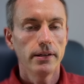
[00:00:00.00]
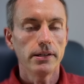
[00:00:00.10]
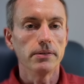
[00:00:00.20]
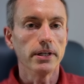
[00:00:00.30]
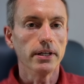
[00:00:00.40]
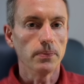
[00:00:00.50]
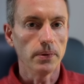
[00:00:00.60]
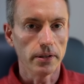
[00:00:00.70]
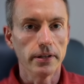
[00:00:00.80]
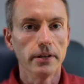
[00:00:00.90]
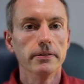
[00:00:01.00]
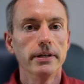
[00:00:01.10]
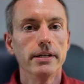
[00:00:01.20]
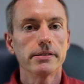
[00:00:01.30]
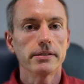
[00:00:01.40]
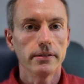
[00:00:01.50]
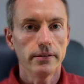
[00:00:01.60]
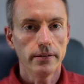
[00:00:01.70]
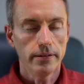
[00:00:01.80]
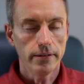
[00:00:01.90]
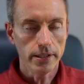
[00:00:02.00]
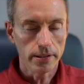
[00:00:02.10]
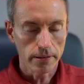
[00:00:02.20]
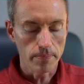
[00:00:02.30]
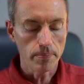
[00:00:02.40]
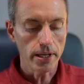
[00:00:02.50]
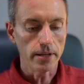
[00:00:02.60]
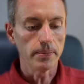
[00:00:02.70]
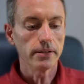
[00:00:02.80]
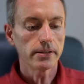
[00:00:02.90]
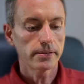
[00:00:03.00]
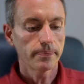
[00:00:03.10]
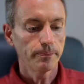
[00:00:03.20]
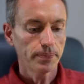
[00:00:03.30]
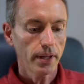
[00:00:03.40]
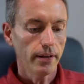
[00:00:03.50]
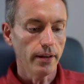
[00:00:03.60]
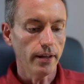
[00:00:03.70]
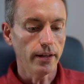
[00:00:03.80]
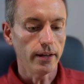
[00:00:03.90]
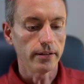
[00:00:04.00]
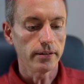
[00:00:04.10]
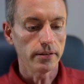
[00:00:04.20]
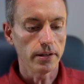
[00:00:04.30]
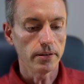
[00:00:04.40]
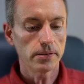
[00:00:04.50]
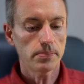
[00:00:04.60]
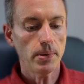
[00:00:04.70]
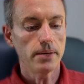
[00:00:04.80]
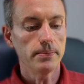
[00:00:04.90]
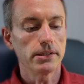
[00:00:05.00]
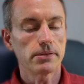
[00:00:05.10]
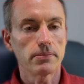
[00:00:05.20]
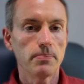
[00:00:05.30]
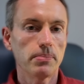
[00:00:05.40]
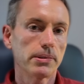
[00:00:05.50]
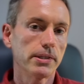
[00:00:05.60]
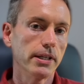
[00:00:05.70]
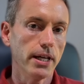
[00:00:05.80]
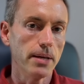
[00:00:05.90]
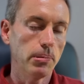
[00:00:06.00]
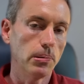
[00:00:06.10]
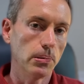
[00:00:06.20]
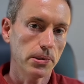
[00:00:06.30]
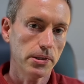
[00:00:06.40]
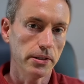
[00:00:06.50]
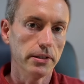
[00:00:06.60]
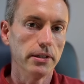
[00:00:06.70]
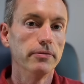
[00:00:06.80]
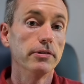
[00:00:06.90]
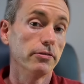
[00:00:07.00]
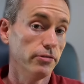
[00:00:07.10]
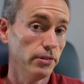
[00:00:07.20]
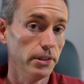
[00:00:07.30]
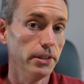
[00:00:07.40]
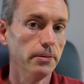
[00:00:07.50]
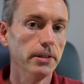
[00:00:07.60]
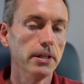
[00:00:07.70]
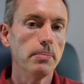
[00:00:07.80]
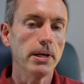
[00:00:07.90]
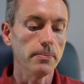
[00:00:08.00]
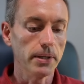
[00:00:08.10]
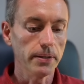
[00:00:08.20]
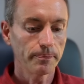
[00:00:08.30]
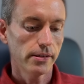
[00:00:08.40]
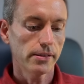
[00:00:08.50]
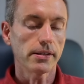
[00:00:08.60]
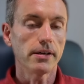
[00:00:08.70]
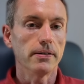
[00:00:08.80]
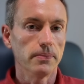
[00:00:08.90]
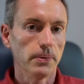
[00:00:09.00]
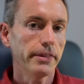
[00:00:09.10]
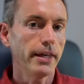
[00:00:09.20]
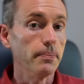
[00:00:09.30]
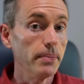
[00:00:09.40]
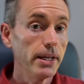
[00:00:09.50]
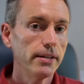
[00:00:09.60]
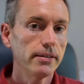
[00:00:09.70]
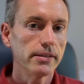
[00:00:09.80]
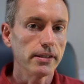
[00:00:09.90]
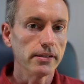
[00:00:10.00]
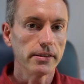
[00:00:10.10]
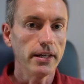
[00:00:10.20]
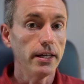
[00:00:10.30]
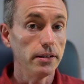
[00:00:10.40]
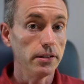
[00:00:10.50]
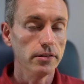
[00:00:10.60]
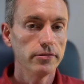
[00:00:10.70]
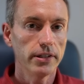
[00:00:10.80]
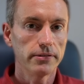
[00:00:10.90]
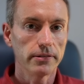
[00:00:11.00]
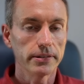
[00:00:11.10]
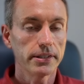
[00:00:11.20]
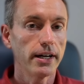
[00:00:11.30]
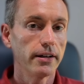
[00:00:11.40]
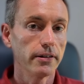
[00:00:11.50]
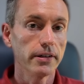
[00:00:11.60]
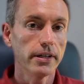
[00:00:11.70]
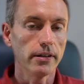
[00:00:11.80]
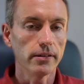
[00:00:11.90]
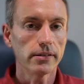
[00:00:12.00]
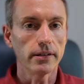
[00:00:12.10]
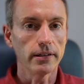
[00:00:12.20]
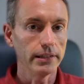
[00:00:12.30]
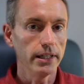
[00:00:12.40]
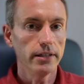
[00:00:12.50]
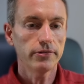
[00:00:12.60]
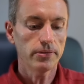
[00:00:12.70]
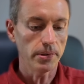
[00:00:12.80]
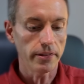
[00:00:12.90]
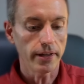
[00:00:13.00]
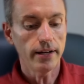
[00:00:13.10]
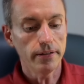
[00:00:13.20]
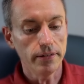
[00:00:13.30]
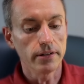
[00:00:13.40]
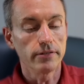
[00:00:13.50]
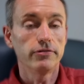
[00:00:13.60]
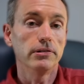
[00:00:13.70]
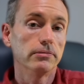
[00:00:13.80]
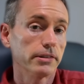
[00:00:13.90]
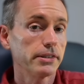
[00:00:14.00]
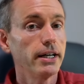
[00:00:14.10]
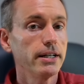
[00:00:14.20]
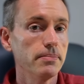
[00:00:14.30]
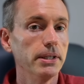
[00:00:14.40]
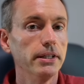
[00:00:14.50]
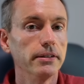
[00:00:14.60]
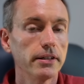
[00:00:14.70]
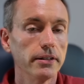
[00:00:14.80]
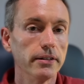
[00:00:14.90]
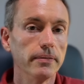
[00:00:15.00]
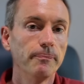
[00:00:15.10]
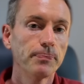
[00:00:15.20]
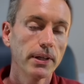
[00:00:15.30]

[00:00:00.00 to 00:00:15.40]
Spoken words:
You get what are known as interim payments. And those payments represent a portion of your full annuity payment. So what that means is that new federal retirees are left without their full retirement income